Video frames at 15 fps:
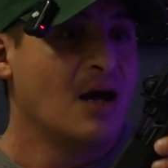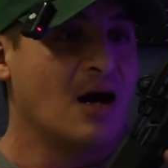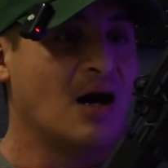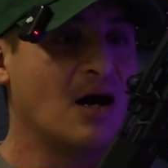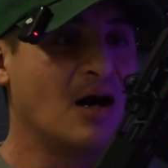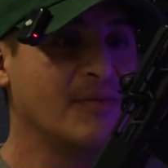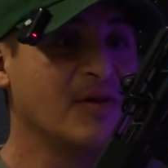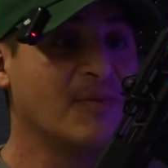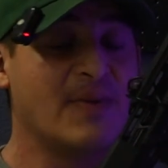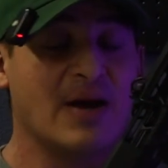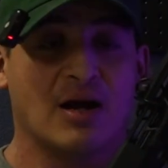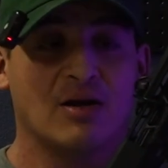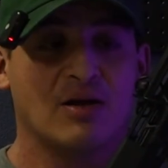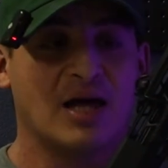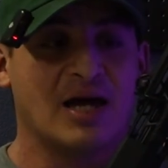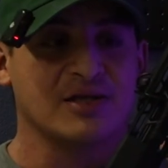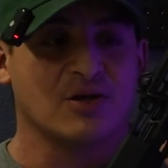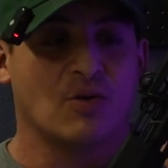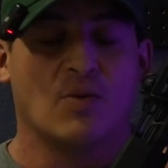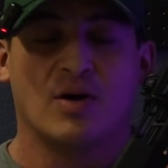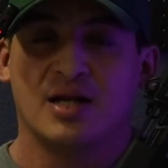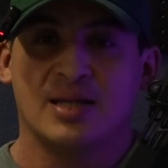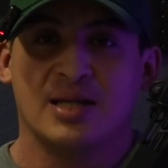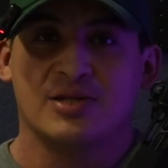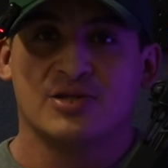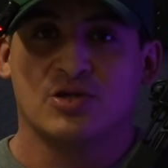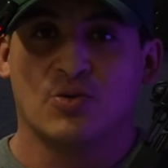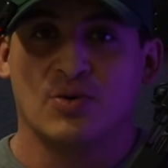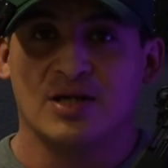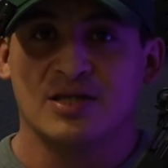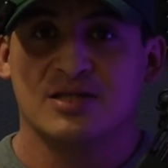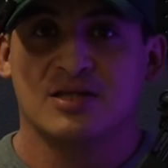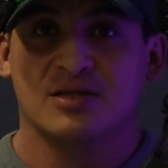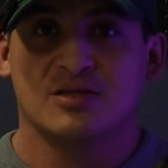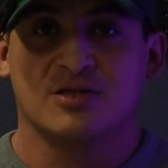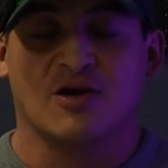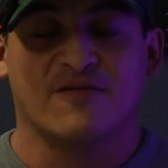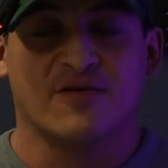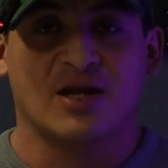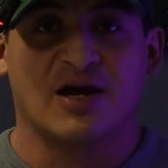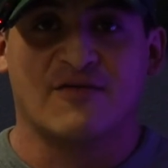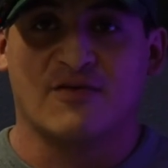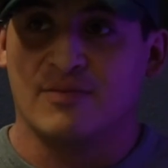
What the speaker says: The barrel has a 1 1/8 twist. So if you're not